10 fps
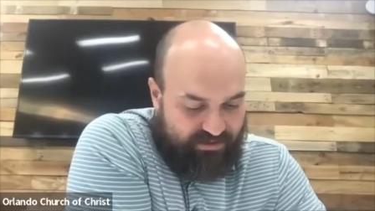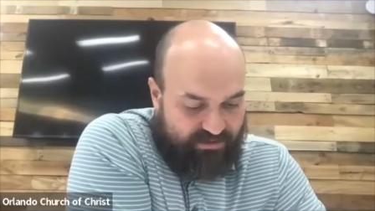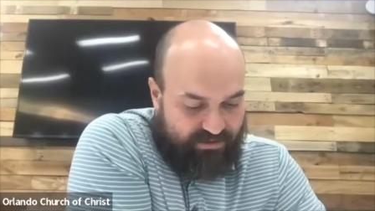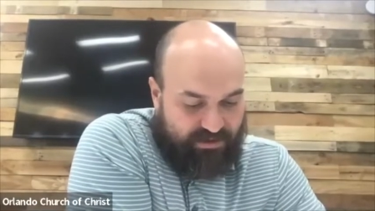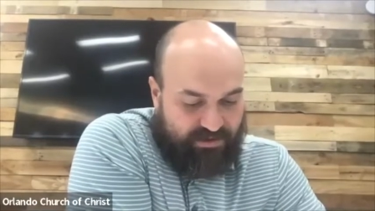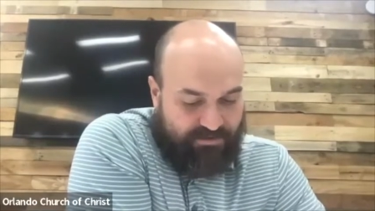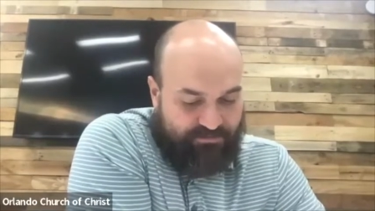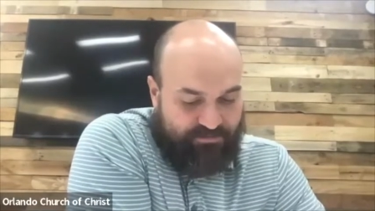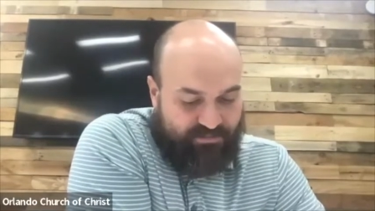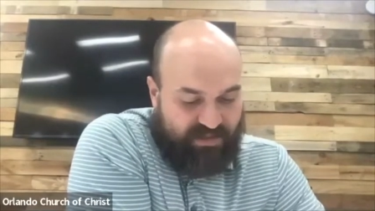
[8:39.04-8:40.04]

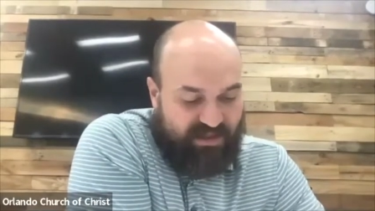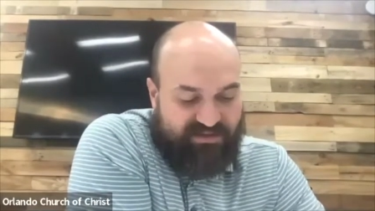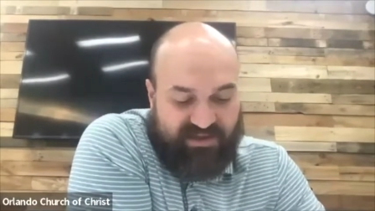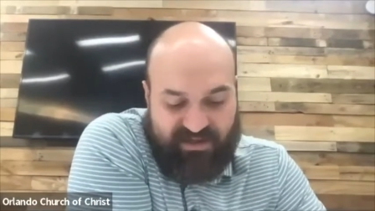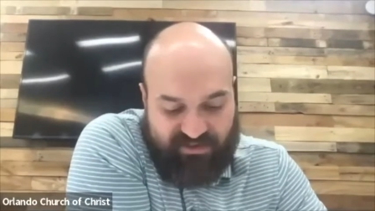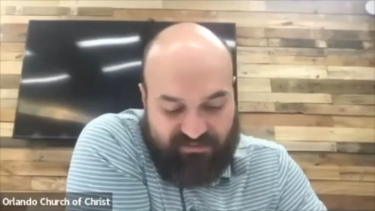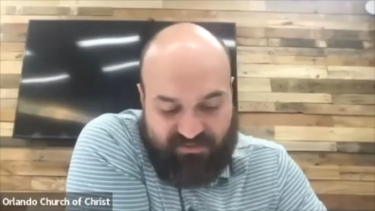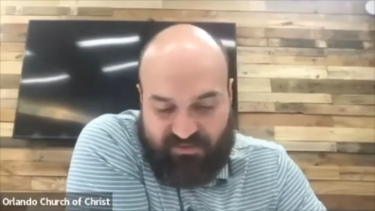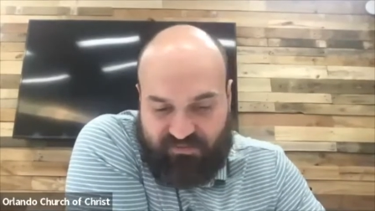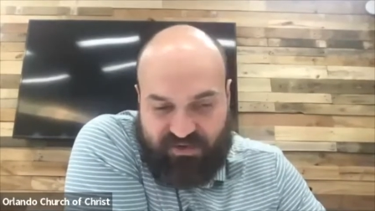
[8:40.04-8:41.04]
Um, and I think if
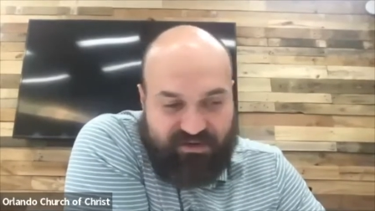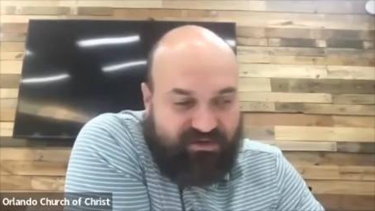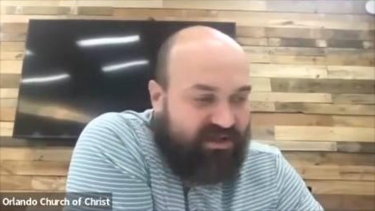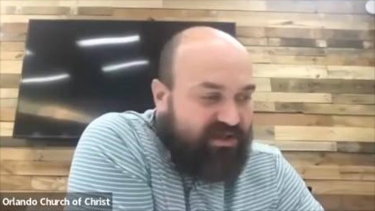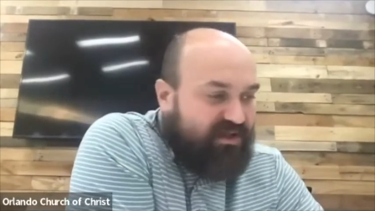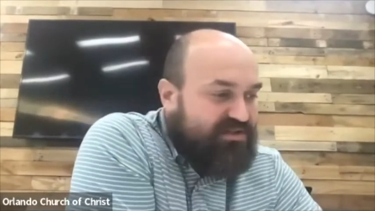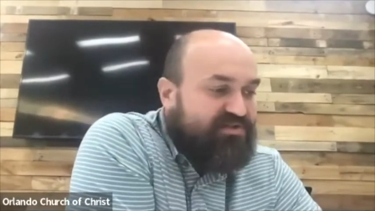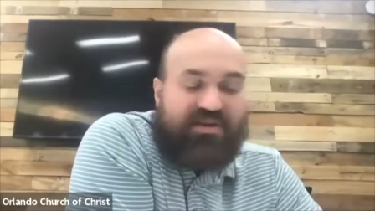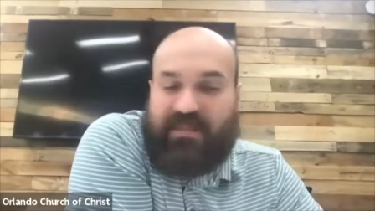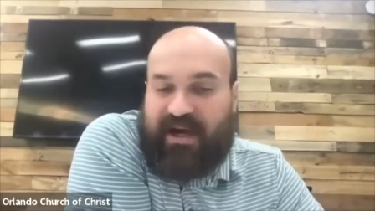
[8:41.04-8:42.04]
you feel, as
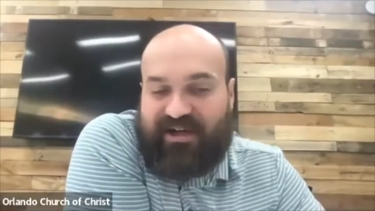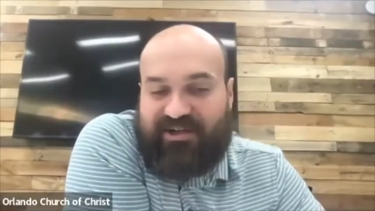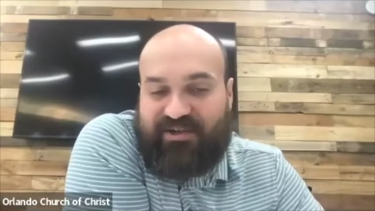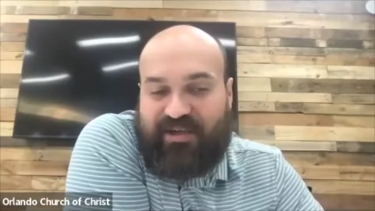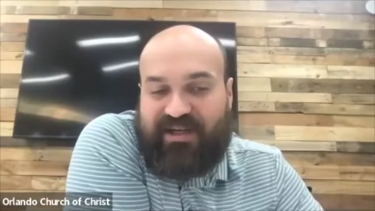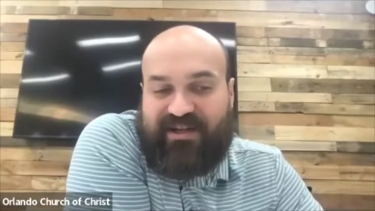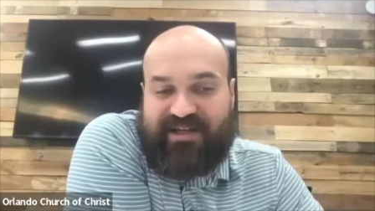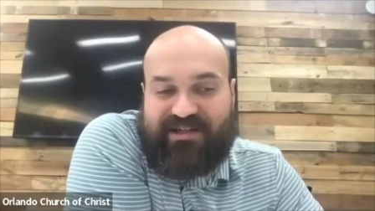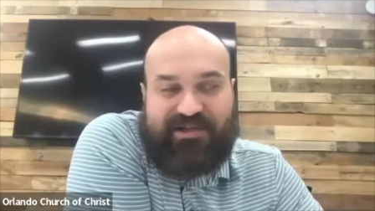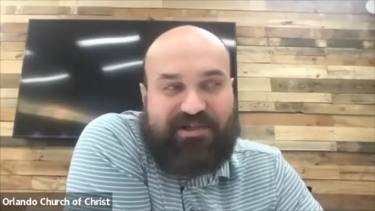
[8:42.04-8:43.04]
you look back on your week,
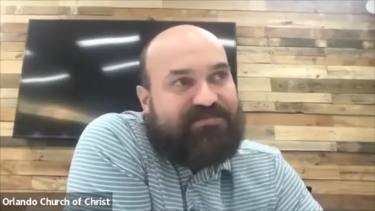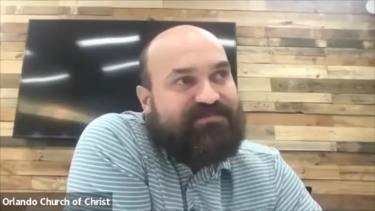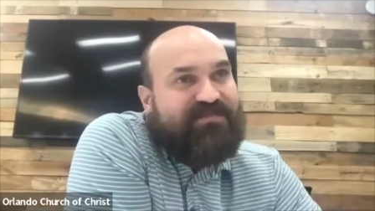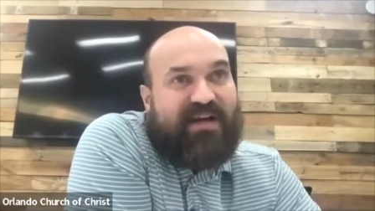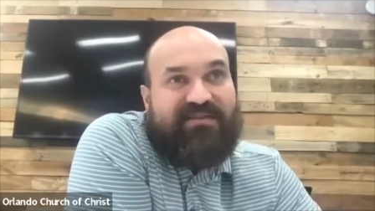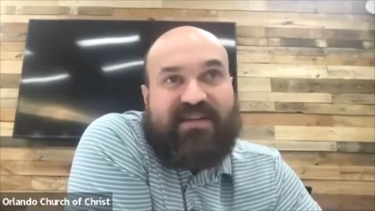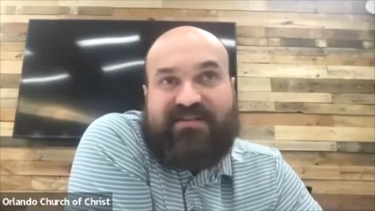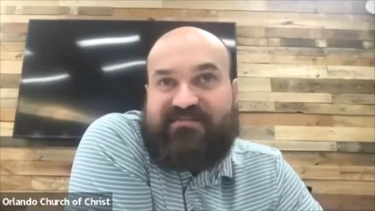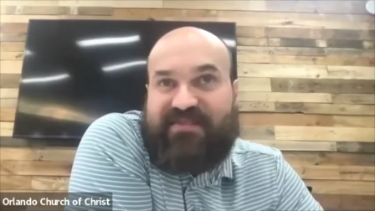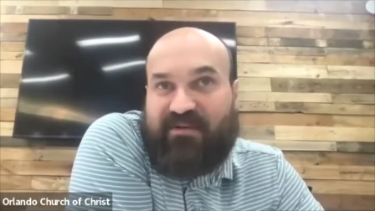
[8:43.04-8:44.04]
like, you know, I think
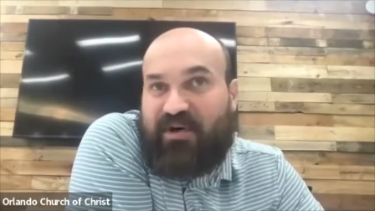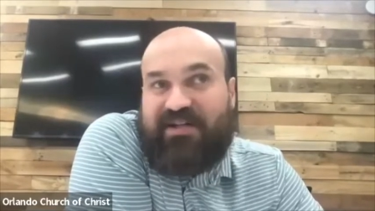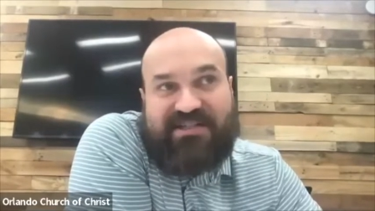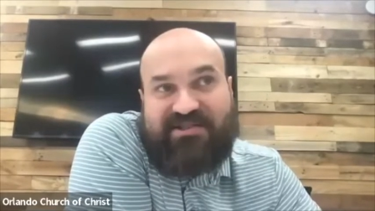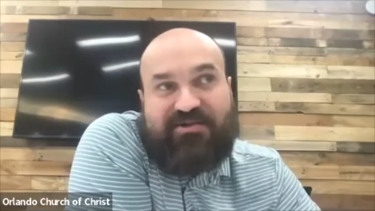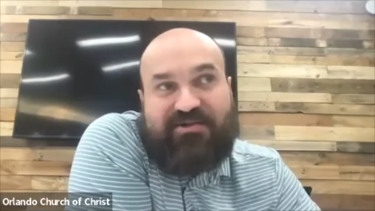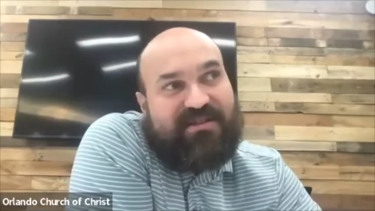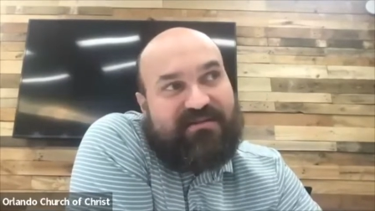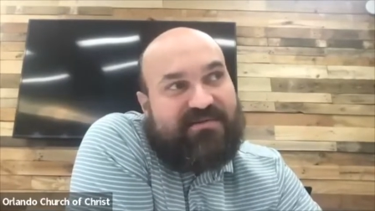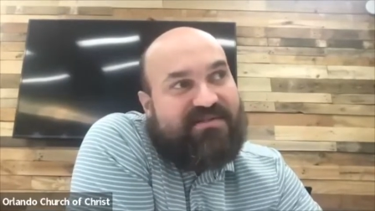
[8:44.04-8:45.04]
day one, day two,
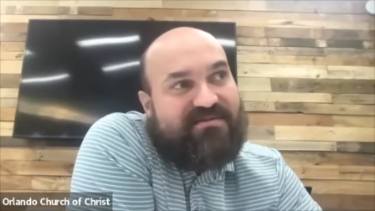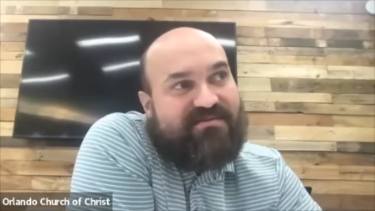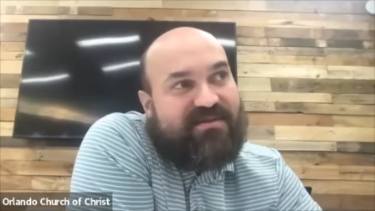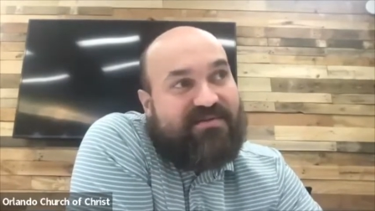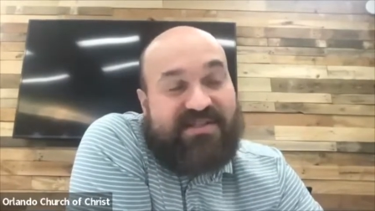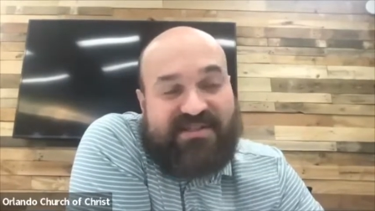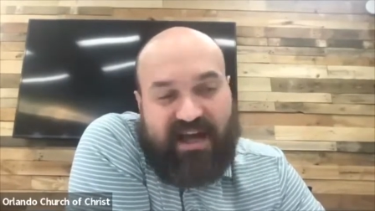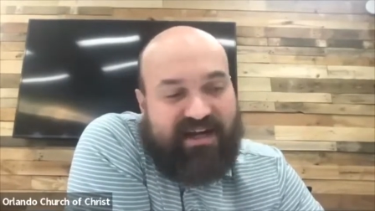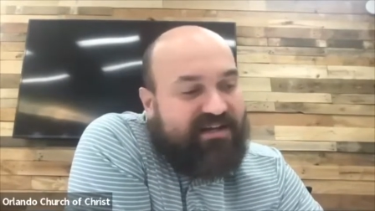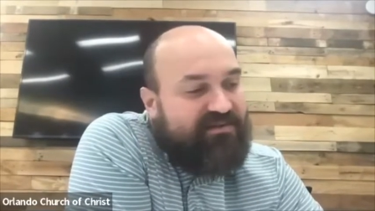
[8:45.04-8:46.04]
it, it was it was
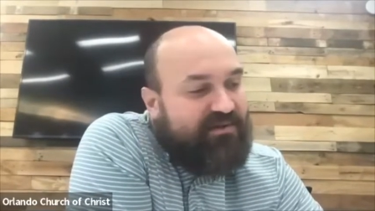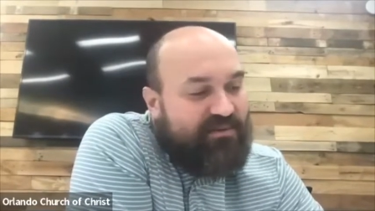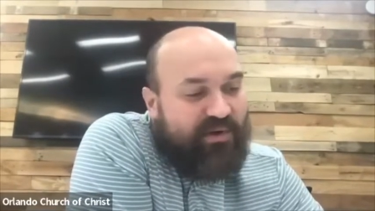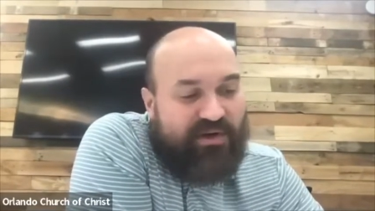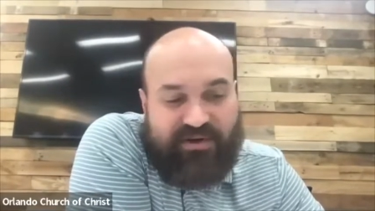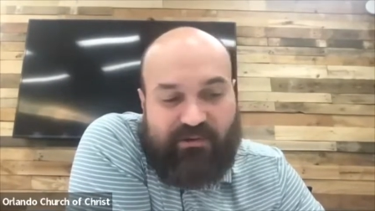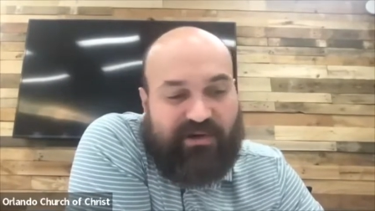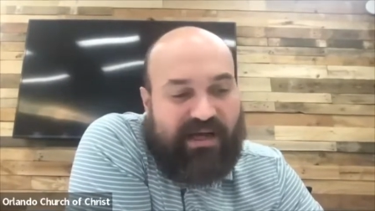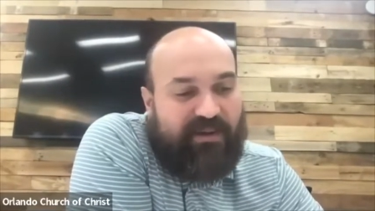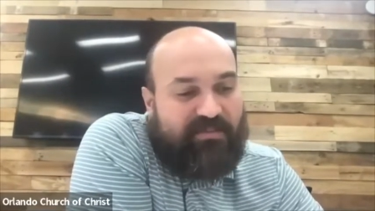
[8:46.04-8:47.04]
exciting. We were wondering what
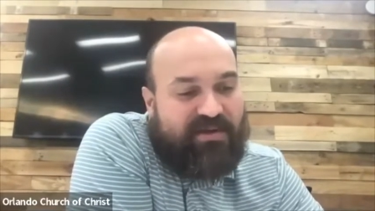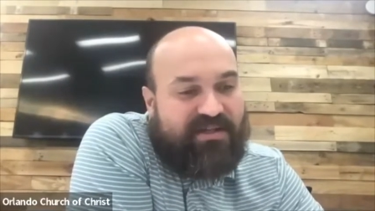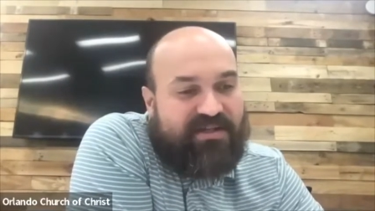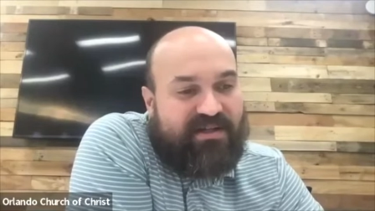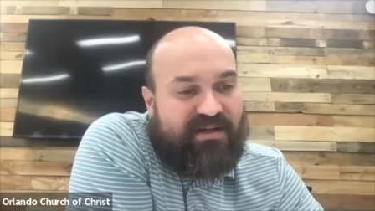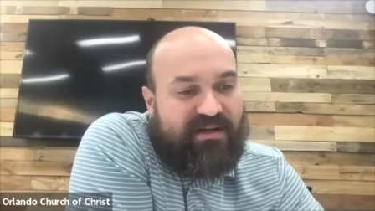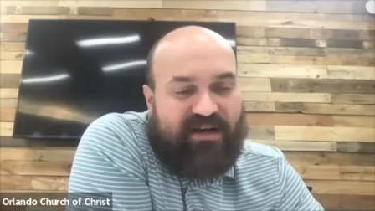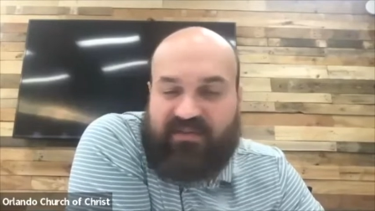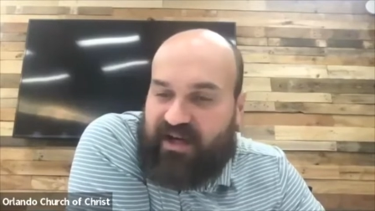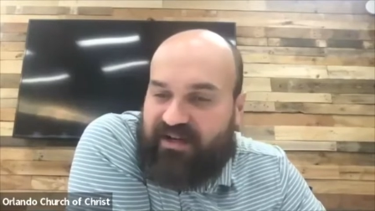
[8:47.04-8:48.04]
would happen. And
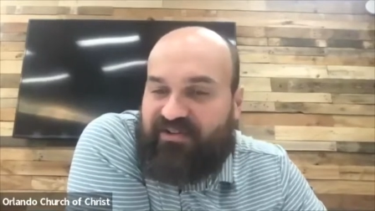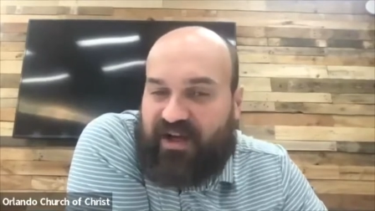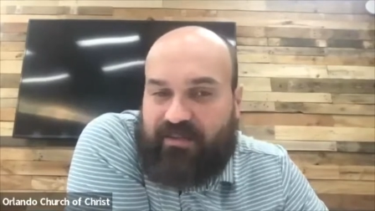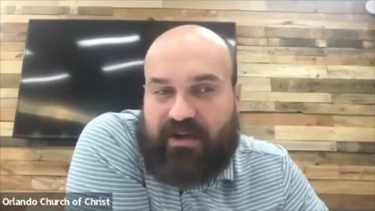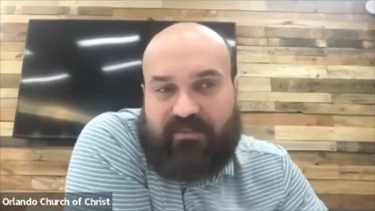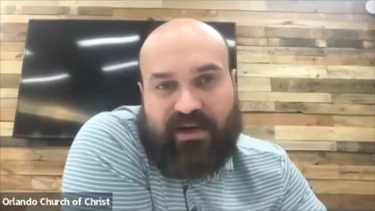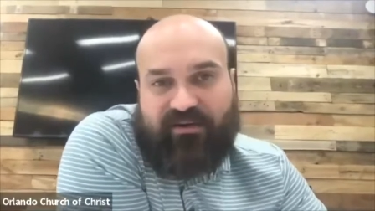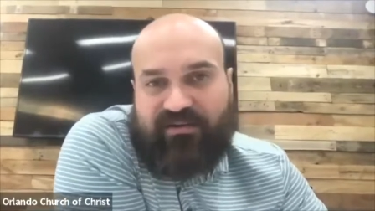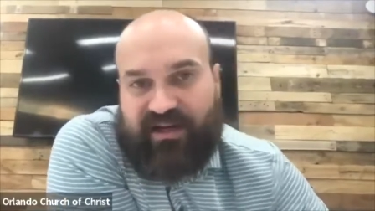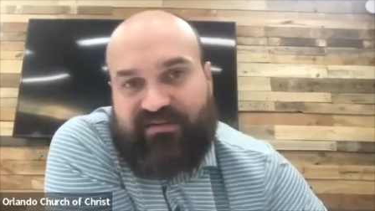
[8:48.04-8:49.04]
I've kind of thought about my
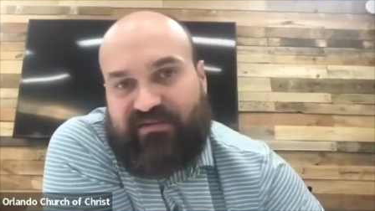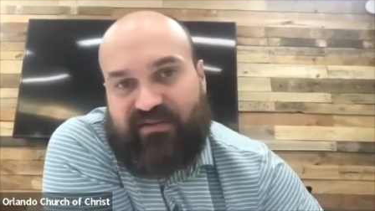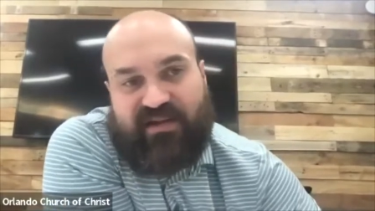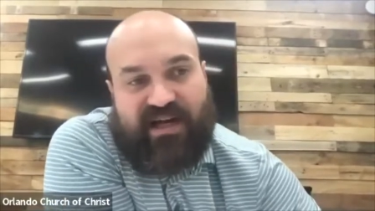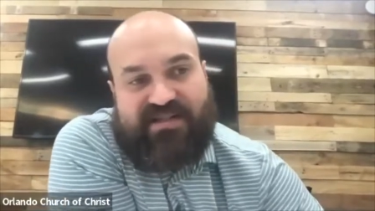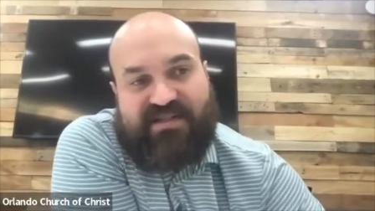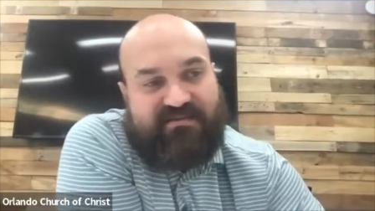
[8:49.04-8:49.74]
own life the last